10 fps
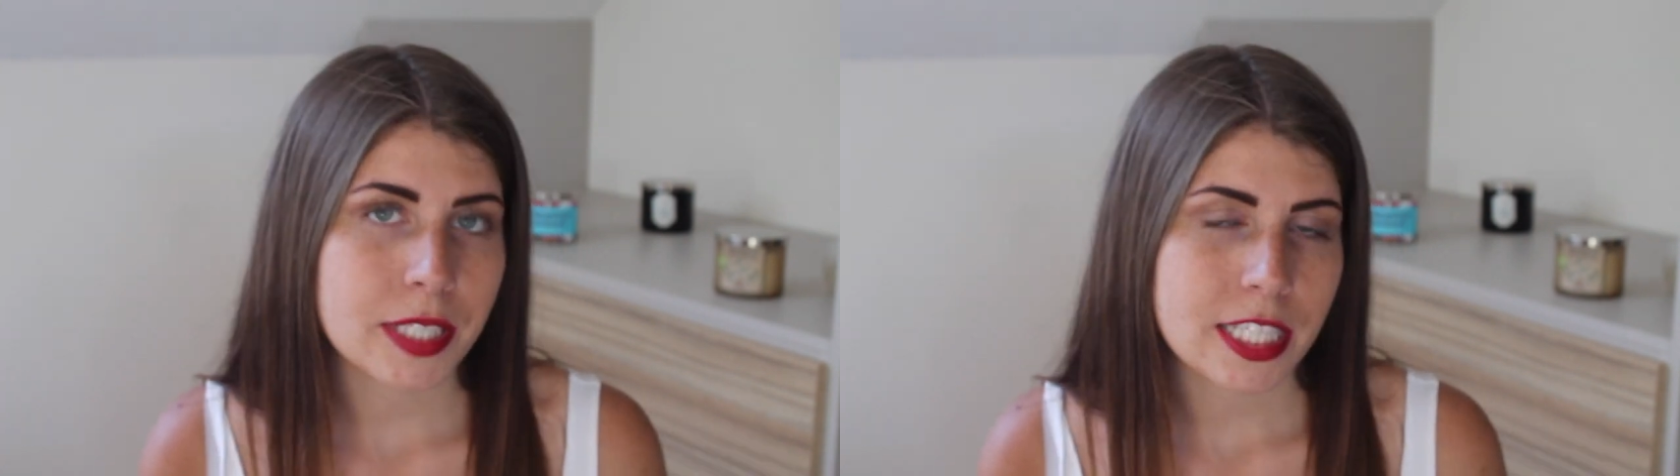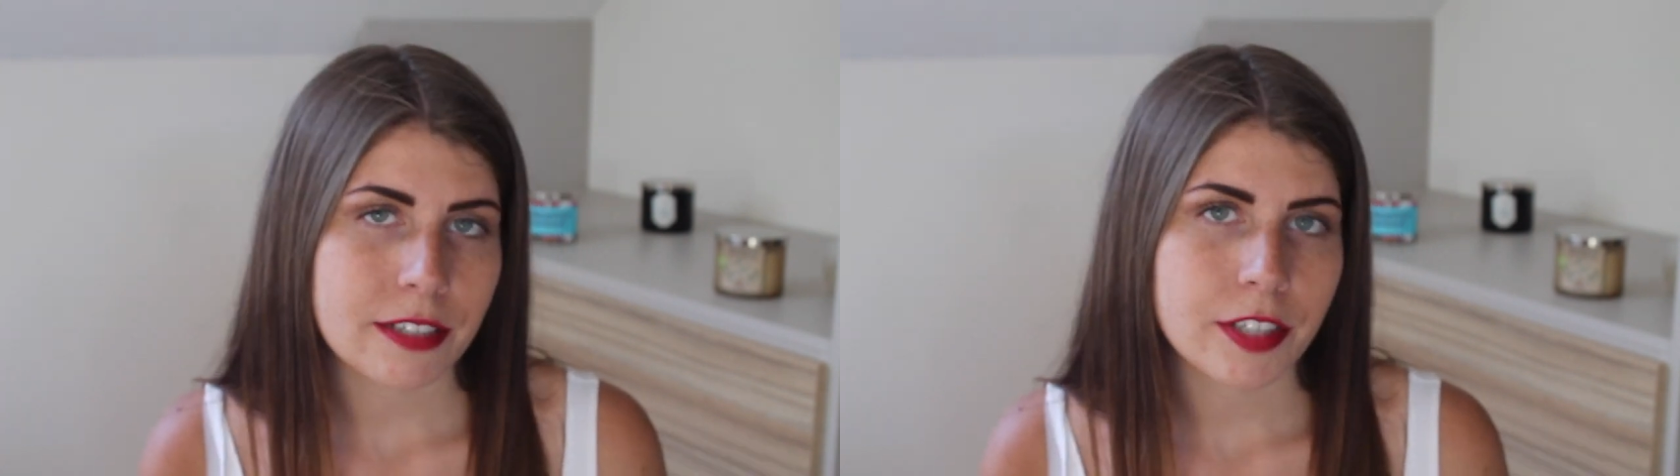
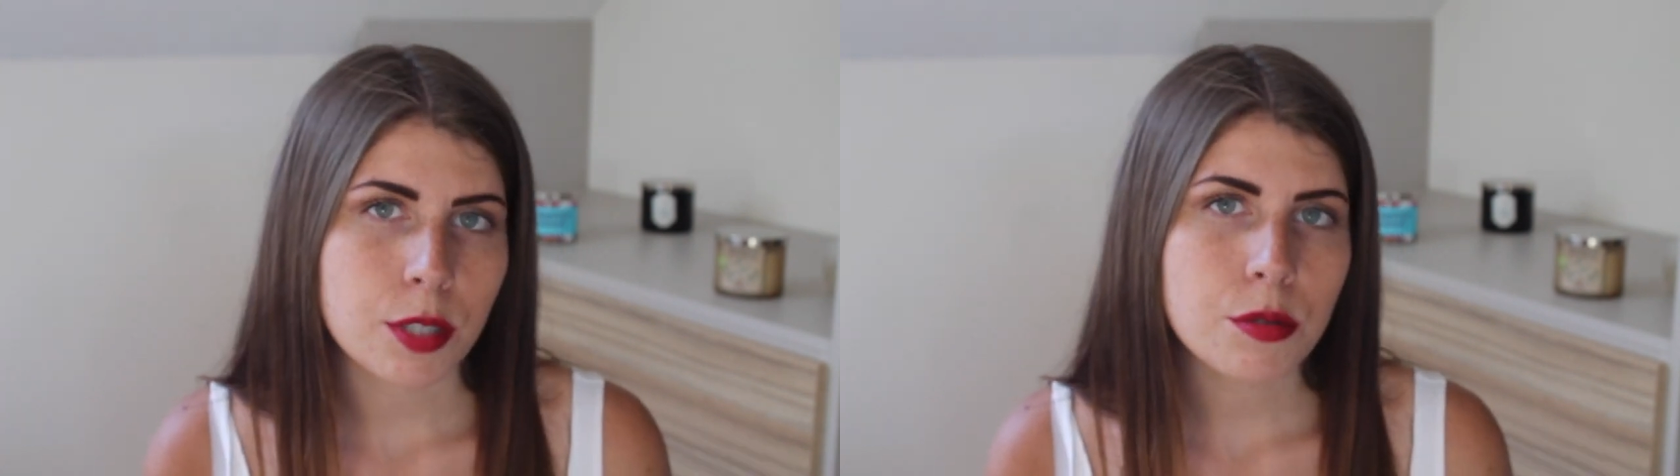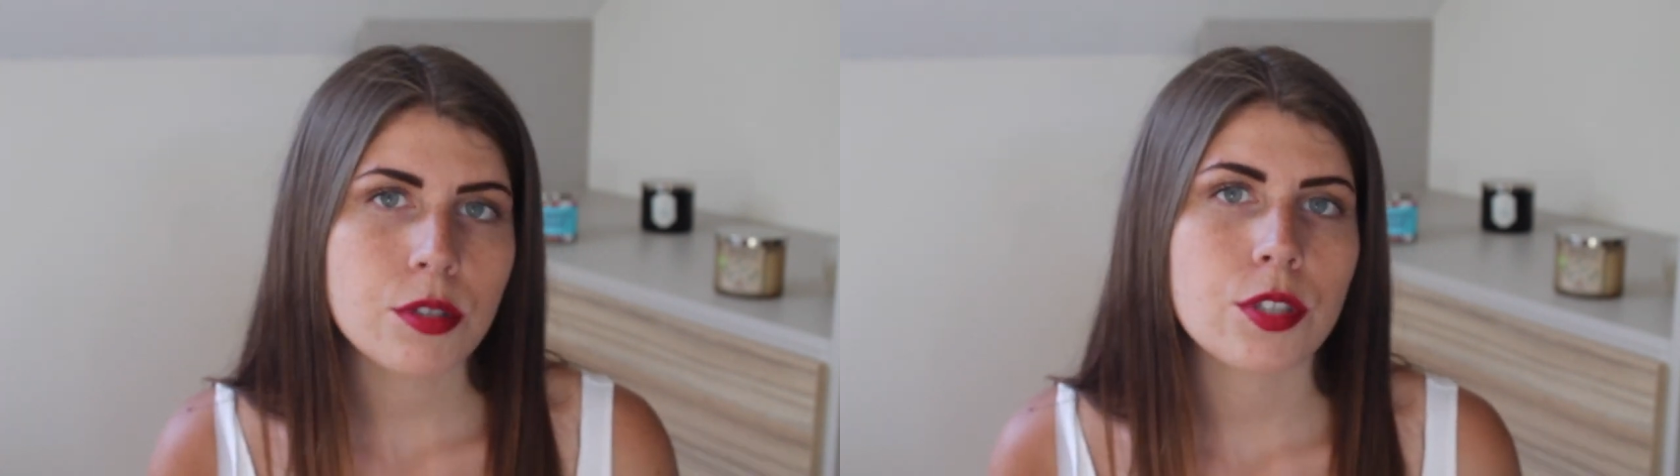
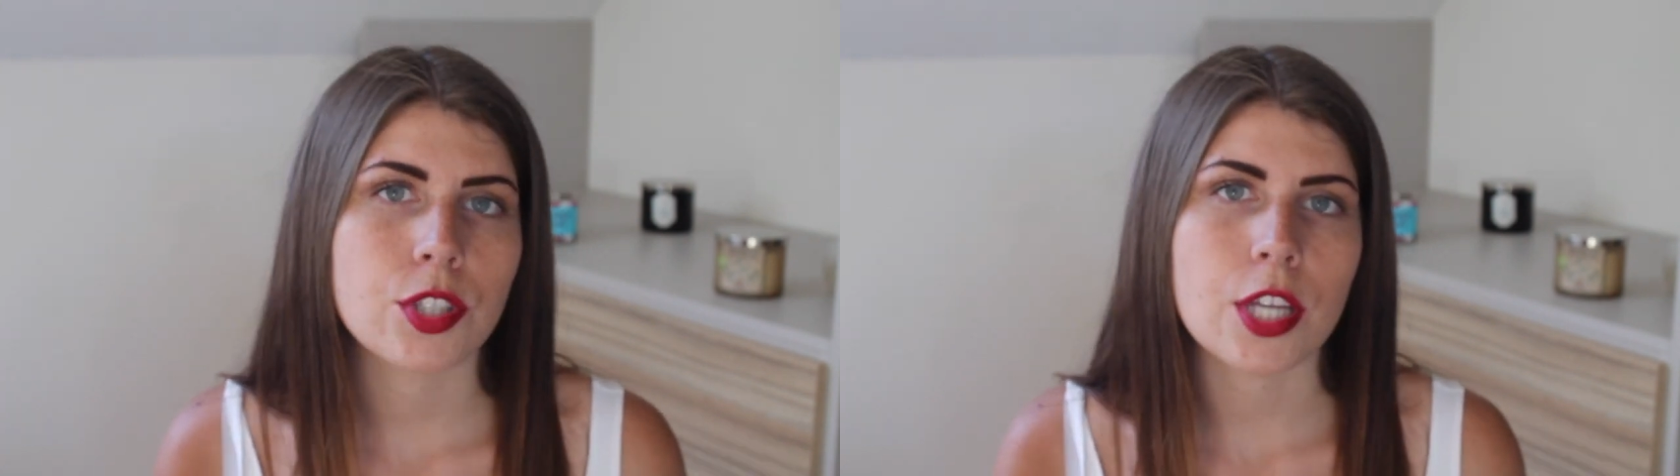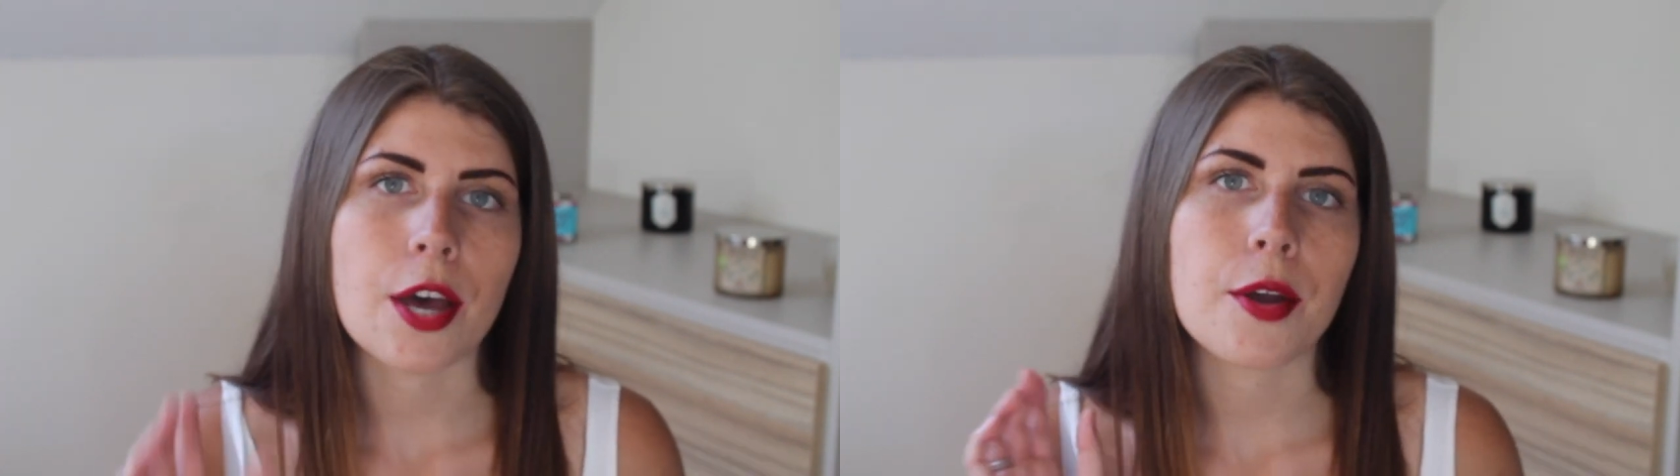materials,
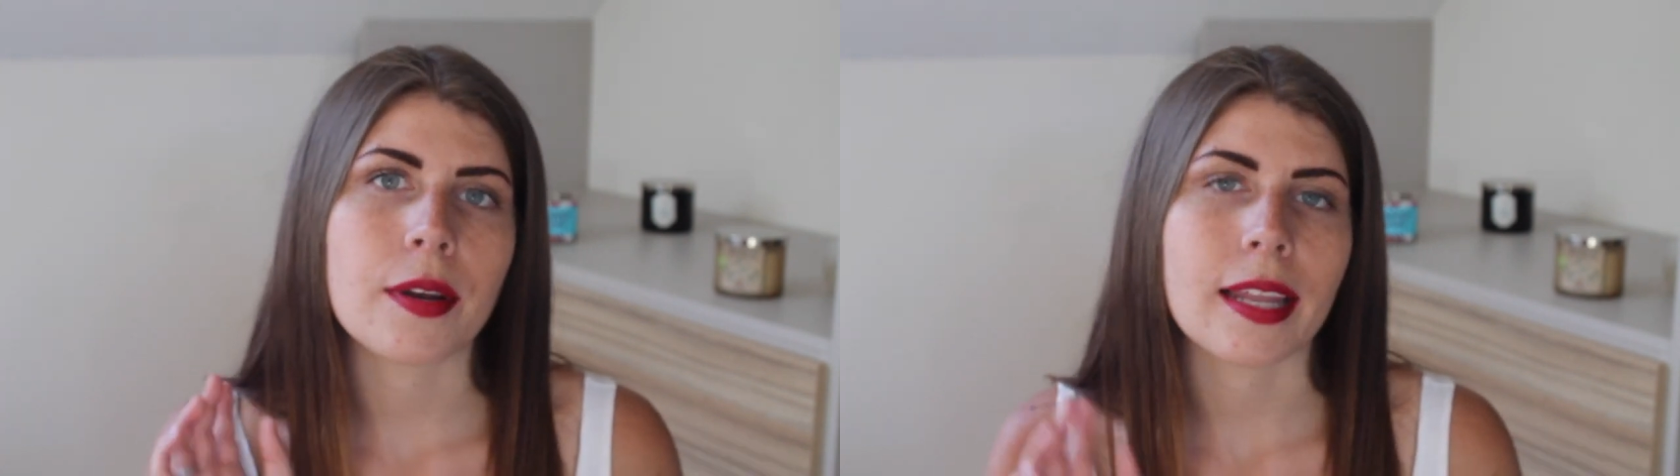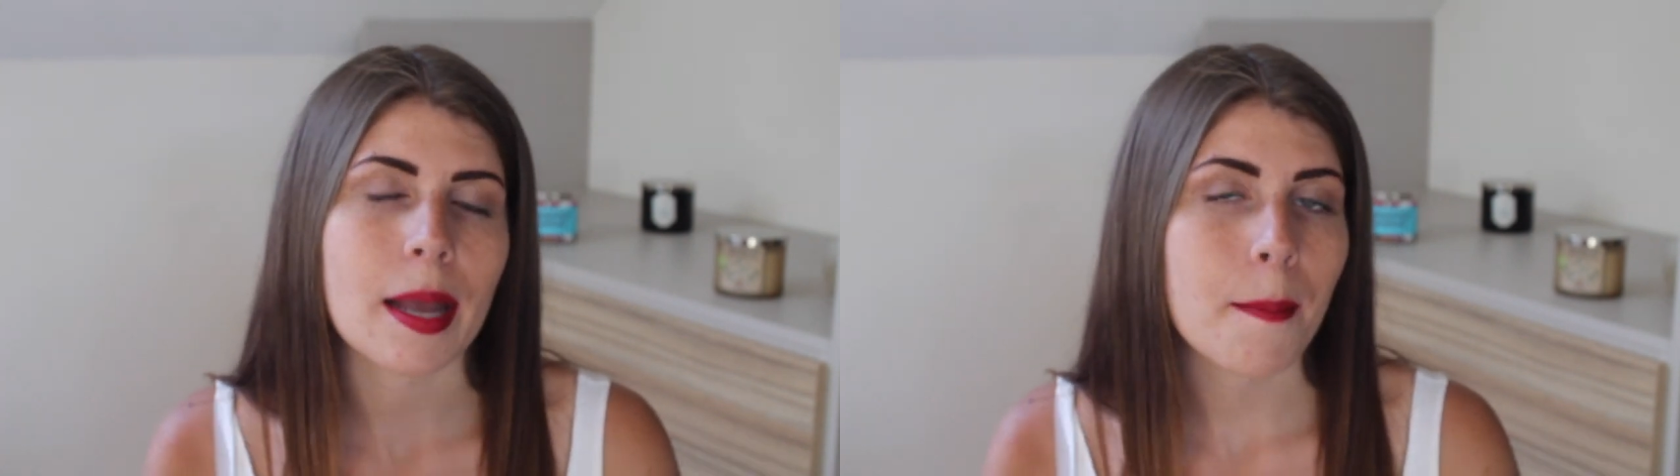so
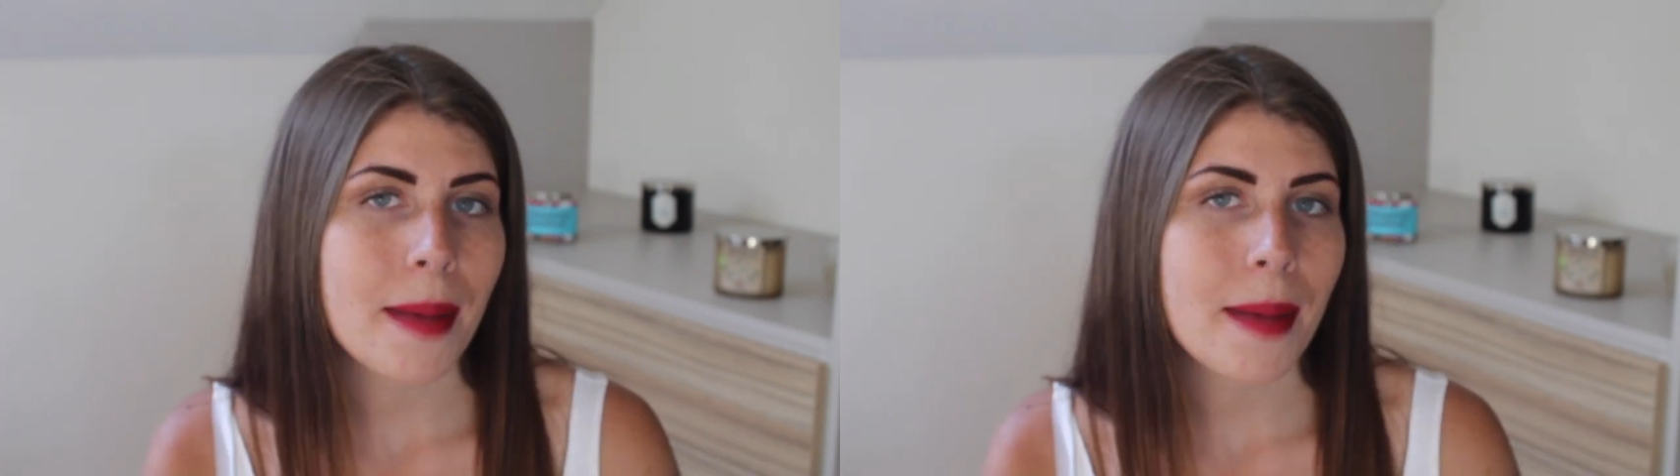like